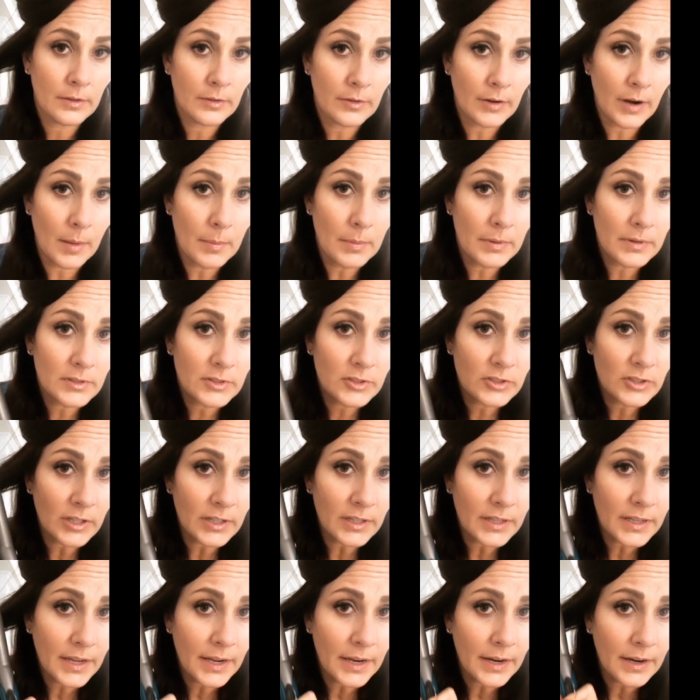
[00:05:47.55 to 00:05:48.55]
grab a
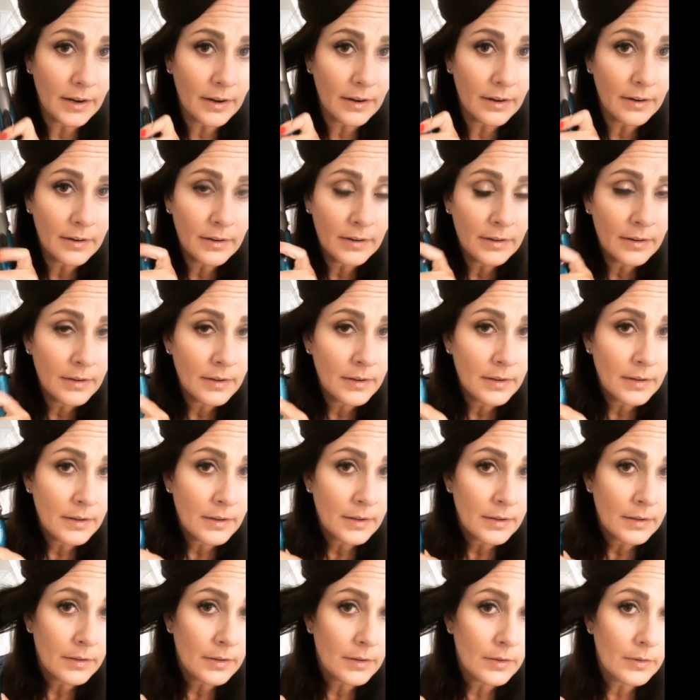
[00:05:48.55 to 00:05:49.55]
chunk of hair,
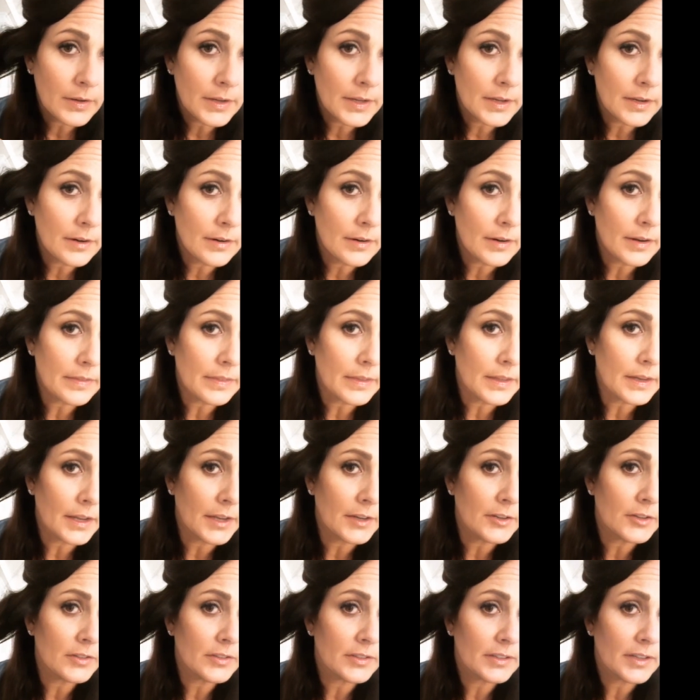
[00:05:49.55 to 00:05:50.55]
go here, and then
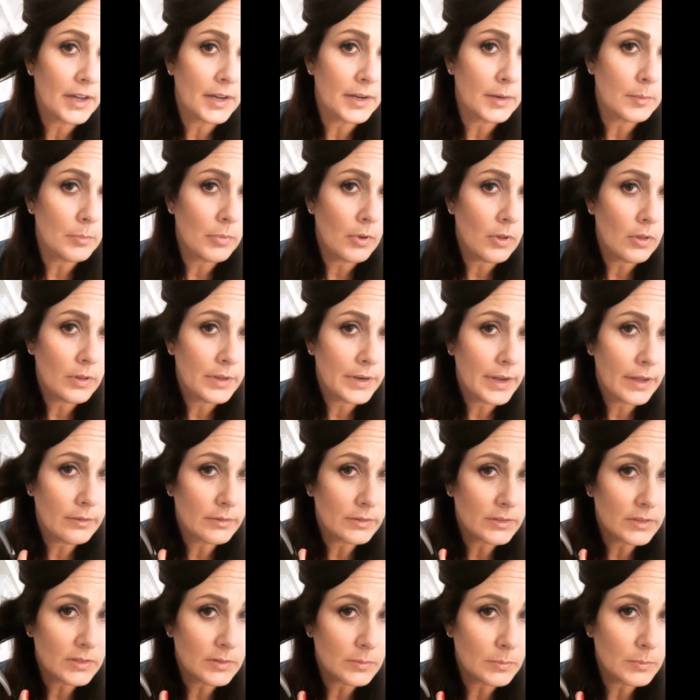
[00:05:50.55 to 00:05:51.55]
I just kind of pull it
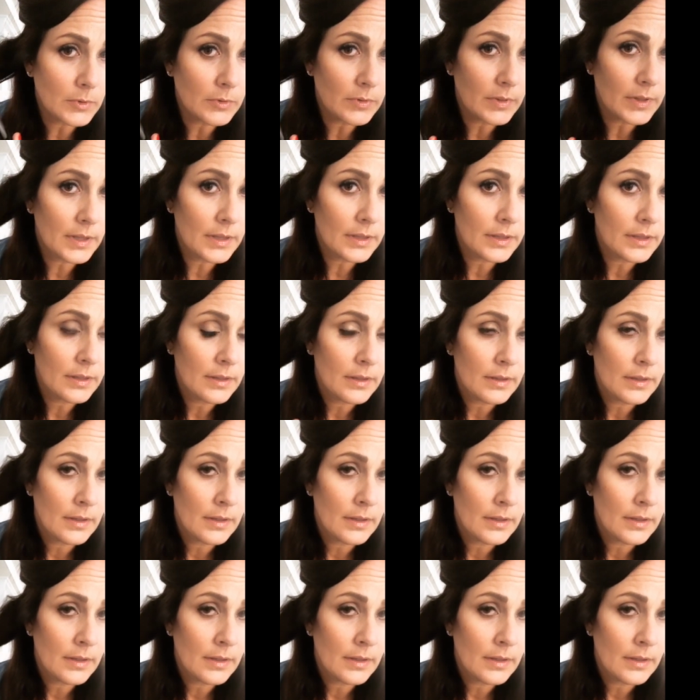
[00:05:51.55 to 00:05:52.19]
out and smooth it.